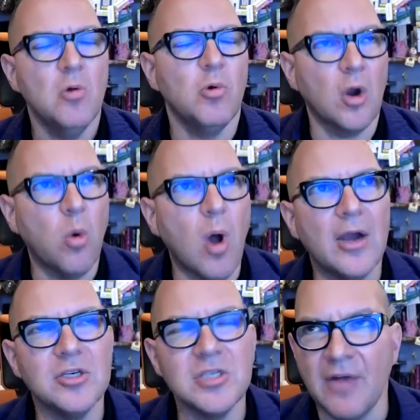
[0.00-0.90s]

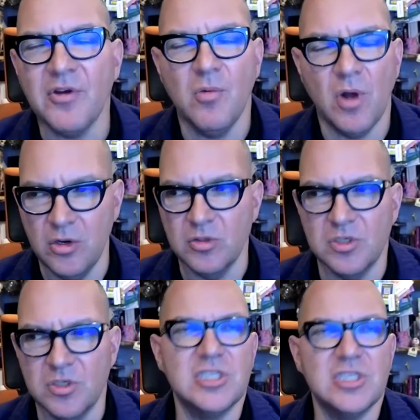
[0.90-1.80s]
requires everyone who
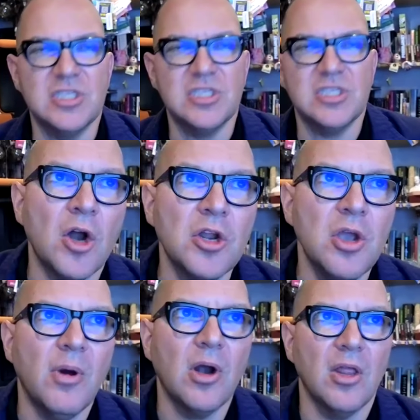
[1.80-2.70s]
sells an
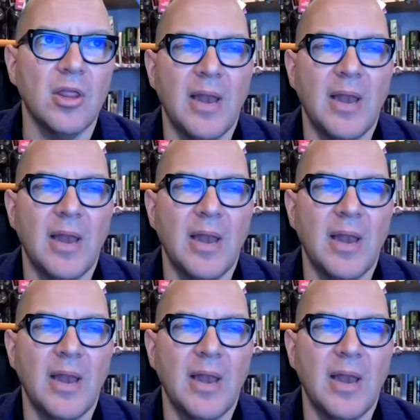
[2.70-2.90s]
audiobook on the